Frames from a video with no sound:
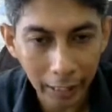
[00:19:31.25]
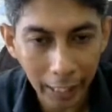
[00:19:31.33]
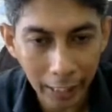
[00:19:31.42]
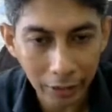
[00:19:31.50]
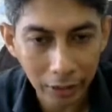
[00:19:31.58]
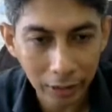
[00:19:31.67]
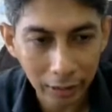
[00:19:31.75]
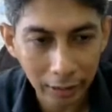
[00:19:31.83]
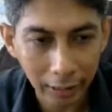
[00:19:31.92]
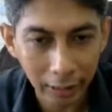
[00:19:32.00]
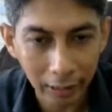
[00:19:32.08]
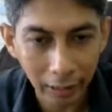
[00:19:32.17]
H
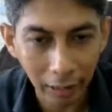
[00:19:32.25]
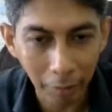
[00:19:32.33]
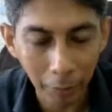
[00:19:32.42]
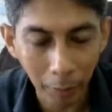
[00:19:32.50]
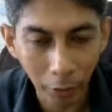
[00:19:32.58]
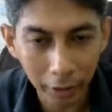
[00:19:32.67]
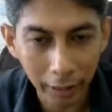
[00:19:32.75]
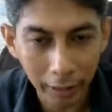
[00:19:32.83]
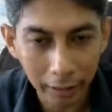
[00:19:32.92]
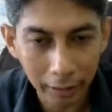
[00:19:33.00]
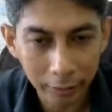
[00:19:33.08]
in memory.